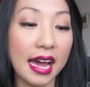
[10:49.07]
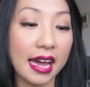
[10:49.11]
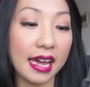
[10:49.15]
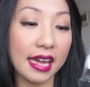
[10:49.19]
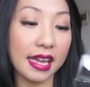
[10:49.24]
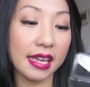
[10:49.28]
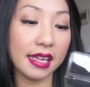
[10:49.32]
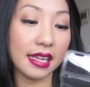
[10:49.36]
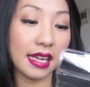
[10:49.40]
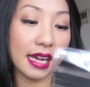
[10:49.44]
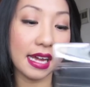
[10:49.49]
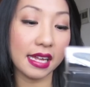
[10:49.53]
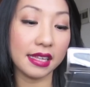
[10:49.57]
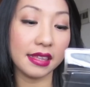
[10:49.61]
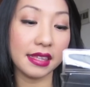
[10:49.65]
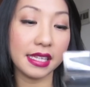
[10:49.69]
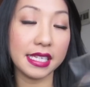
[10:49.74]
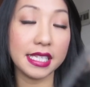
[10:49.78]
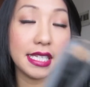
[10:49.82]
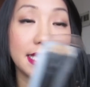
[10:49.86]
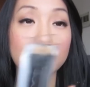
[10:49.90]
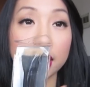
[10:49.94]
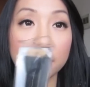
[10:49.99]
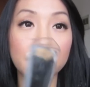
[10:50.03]
I got
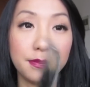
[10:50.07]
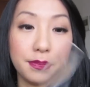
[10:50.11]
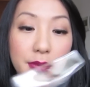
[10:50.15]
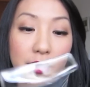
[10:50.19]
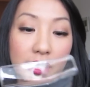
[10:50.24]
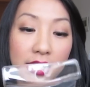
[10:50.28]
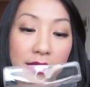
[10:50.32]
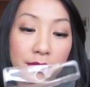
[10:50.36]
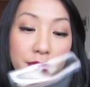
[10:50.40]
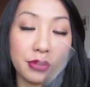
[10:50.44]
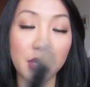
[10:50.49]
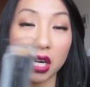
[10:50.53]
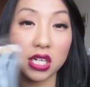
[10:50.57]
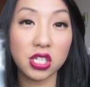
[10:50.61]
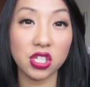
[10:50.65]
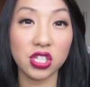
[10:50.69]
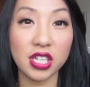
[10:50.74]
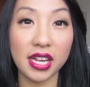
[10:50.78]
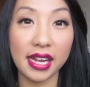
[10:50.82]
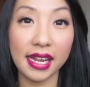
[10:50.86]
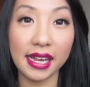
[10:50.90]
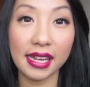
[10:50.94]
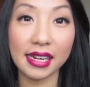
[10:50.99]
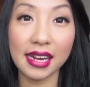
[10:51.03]
the stippling brush
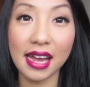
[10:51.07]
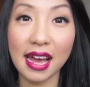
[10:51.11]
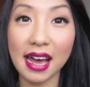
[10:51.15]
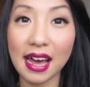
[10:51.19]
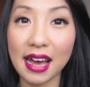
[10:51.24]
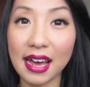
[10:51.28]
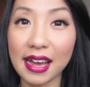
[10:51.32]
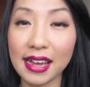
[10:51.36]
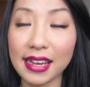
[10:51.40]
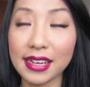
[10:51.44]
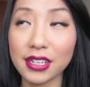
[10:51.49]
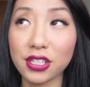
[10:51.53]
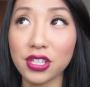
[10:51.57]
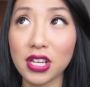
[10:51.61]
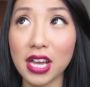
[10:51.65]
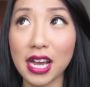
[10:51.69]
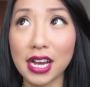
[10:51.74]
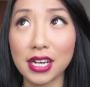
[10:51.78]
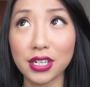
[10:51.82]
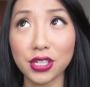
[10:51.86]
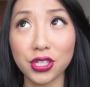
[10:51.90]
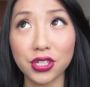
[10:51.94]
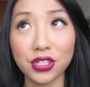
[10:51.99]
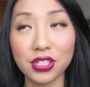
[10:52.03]
and I
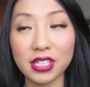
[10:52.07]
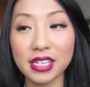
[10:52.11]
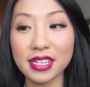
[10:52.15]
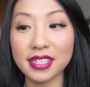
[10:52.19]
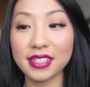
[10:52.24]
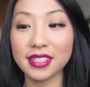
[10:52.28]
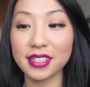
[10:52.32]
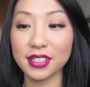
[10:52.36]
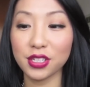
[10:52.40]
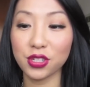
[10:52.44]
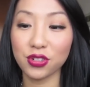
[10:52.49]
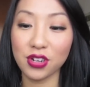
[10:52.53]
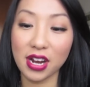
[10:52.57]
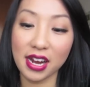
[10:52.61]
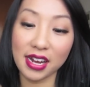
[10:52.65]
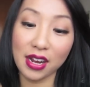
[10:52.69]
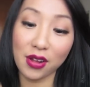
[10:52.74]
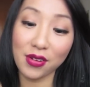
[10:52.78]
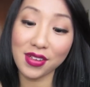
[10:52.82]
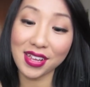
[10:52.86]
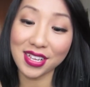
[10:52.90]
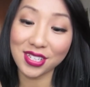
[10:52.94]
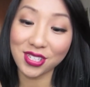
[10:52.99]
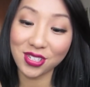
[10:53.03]
actually did try it
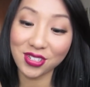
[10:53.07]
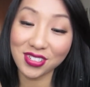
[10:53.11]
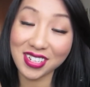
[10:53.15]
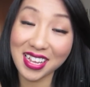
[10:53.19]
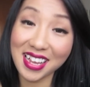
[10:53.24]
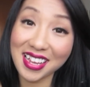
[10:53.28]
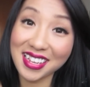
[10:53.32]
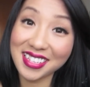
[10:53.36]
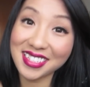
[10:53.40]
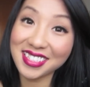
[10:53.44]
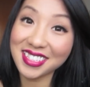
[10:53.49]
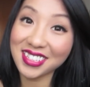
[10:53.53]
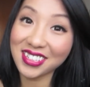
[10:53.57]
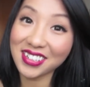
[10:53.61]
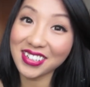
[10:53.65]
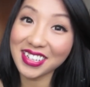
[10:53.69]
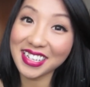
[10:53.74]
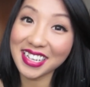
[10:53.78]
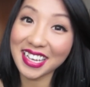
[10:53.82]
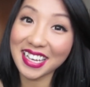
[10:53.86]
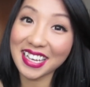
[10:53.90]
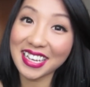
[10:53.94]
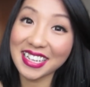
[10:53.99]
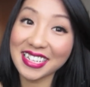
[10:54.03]
out yesterday. Sorry
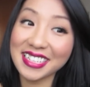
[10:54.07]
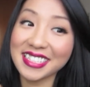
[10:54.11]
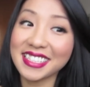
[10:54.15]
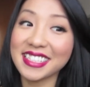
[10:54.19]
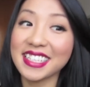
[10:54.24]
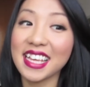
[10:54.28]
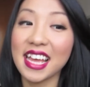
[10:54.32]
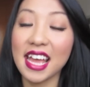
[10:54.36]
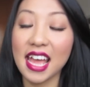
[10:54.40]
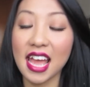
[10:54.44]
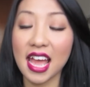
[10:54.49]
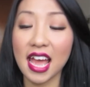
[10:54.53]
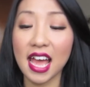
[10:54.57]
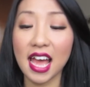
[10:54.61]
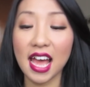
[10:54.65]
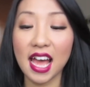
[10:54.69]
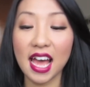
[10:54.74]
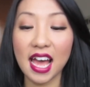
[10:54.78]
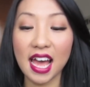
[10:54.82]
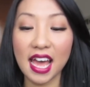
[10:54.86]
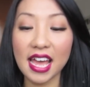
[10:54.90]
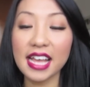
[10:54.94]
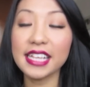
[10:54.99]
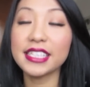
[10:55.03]
guys.
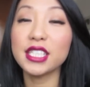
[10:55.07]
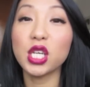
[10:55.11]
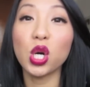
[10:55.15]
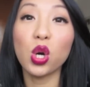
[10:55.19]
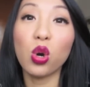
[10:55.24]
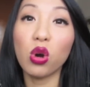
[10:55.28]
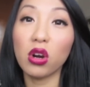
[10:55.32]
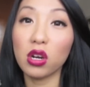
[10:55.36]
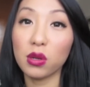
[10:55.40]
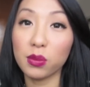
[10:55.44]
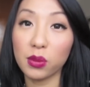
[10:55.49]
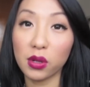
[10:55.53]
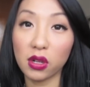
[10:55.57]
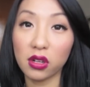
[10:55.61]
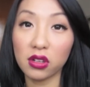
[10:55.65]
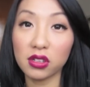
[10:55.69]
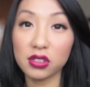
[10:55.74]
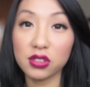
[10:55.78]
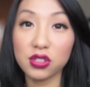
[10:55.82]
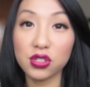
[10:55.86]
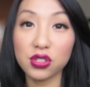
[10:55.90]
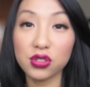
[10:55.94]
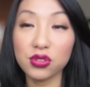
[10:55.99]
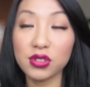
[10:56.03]
It's
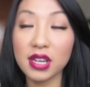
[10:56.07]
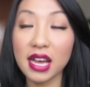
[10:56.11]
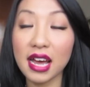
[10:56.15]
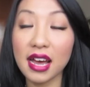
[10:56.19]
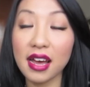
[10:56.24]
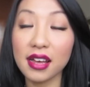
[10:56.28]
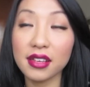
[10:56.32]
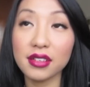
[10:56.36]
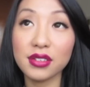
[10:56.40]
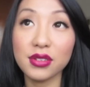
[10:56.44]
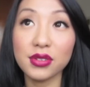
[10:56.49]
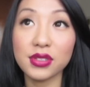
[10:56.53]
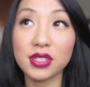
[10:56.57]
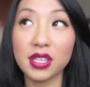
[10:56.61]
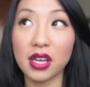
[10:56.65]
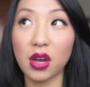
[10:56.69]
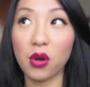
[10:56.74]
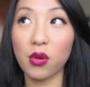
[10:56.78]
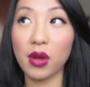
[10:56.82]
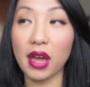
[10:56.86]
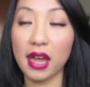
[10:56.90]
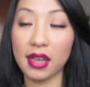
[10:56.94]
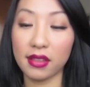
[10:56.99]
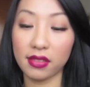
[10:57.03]
horrible. Do not use it.
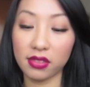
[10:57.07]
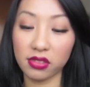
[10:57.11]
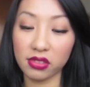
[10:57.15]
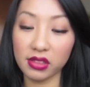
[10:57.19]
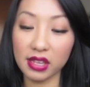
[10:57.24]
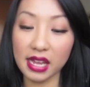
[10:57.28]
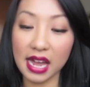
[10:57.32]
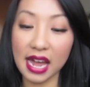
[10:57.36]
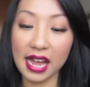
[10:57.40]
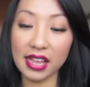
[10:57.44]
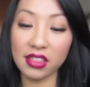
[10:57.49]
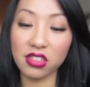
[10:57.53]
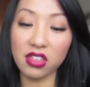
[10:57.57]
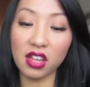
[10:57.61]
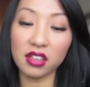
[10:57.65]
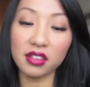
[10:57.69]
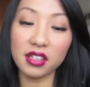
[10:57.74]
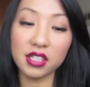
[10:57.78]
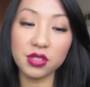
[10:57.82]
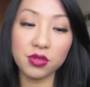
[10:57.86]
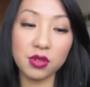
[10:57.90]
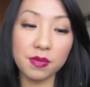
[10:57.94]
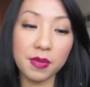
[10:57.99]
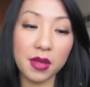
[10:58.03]
Okay, I thought
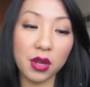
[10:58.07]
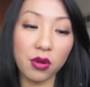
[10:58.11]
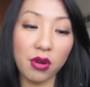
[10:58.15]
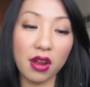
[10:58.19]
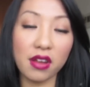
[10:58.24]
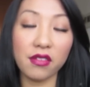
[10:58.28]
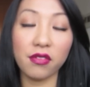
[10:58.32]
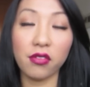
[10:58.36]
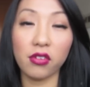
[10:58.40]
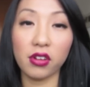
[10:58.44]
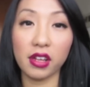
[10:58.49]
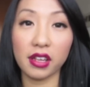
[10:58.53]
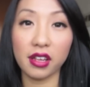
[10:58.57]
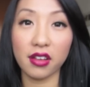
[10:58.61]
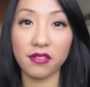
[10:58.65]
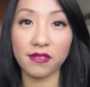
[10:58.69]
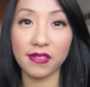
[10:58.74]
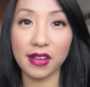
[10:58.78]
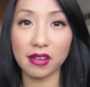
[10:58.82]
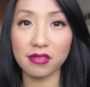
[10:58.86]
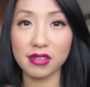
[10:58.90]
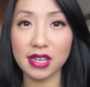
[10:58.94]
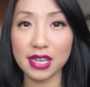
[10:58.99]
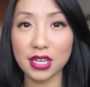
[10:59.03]
this would be great for like a
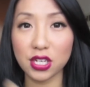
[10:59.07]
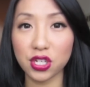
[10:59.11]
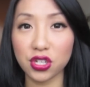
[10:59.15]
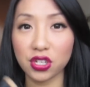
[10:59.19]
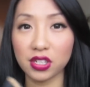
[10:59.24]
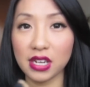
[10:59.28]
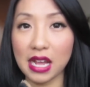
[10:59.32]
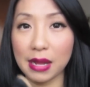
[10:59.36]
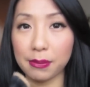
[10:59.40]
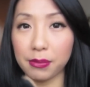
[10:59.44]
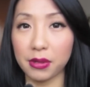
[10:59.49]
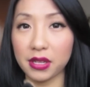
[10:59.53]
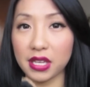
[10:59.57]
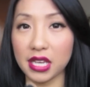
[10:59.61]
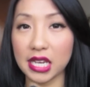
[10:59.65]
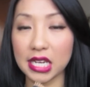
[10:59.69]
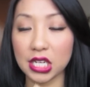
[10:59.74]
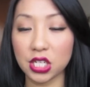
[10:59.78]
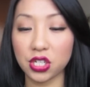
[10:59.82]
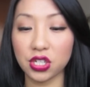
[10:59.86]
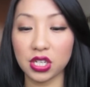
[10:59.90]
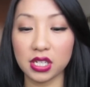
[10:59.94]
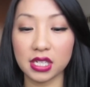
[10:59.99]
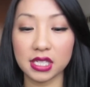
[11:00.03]
foundation
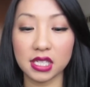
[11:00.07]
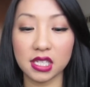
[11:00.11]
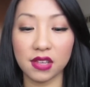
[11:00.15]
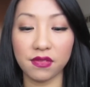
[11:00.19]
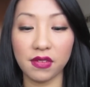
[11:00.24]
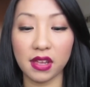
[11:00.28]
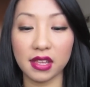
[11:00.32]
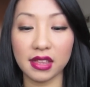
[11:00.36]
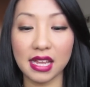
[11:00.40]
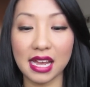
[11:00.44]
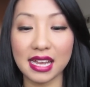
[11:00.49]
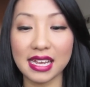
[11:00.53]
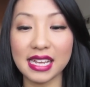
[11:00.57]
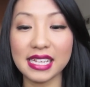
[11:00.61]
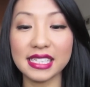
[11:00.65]
application and stuff like that.